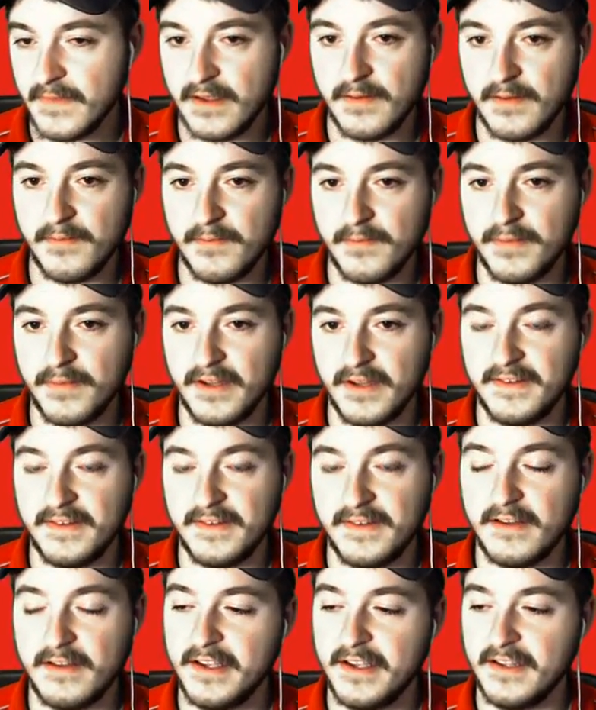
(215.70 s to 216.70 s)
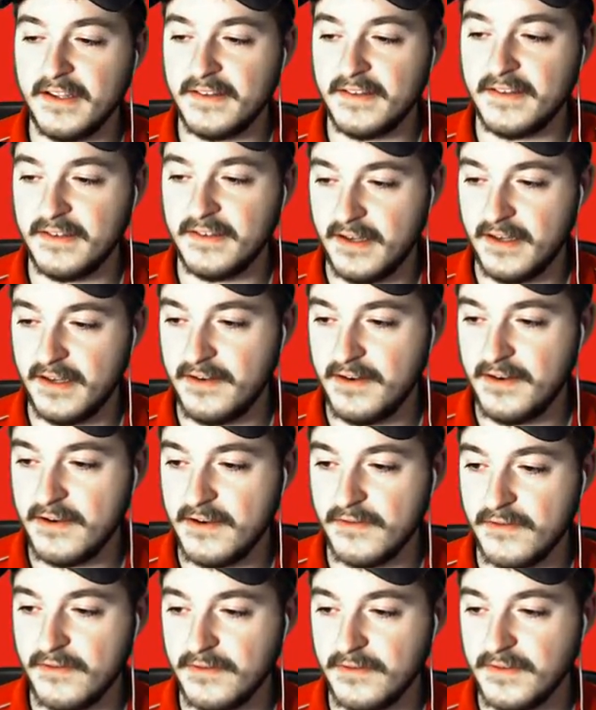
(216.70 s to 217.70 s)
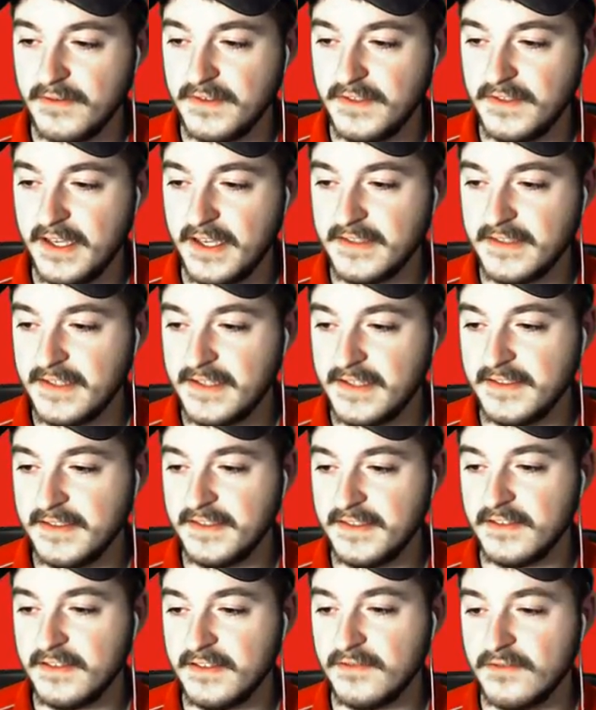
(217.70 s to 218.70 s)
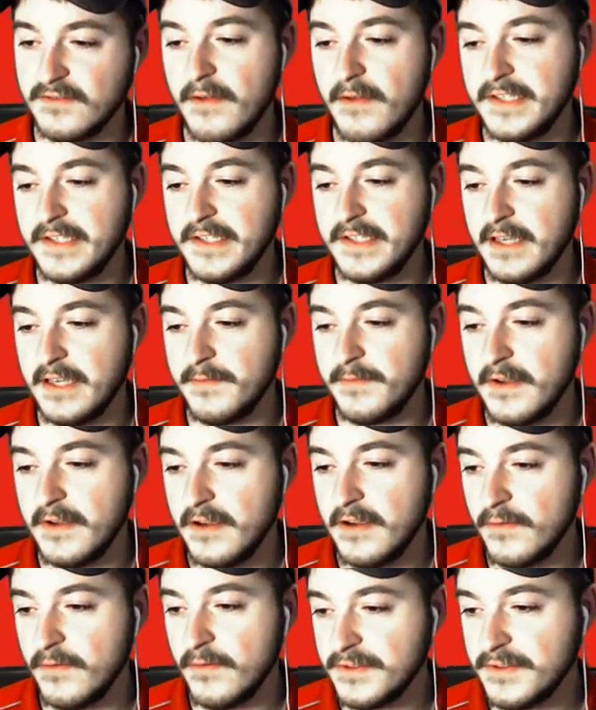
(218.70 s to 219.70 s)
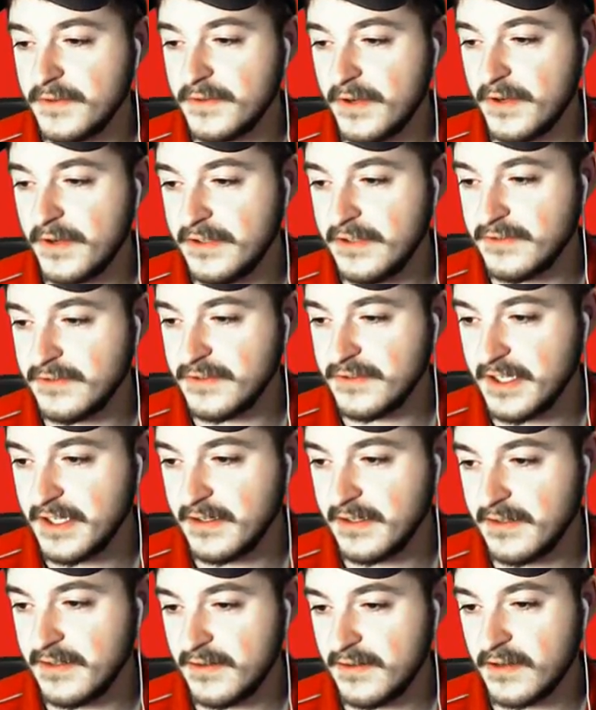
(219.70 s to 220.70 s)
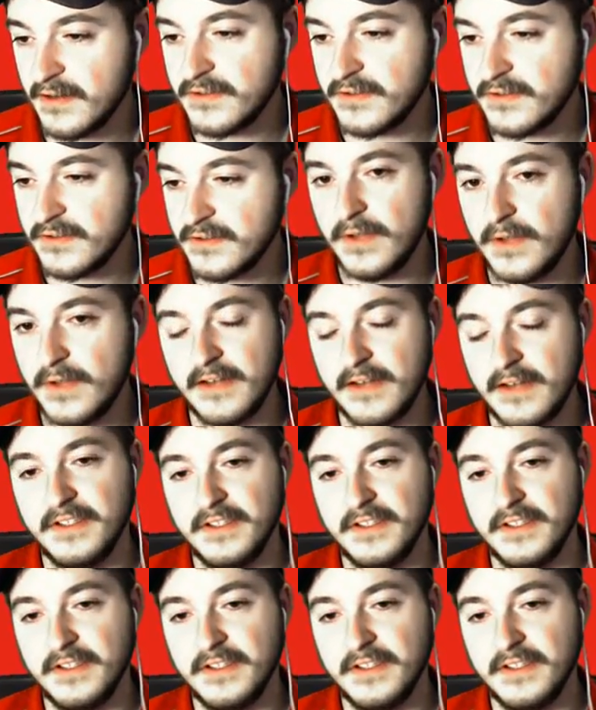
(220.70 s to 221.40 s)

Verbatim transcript: But it sounds like it's an unknown, yet it says it's a ground type, which is quite interesting. Not sure if we'll actually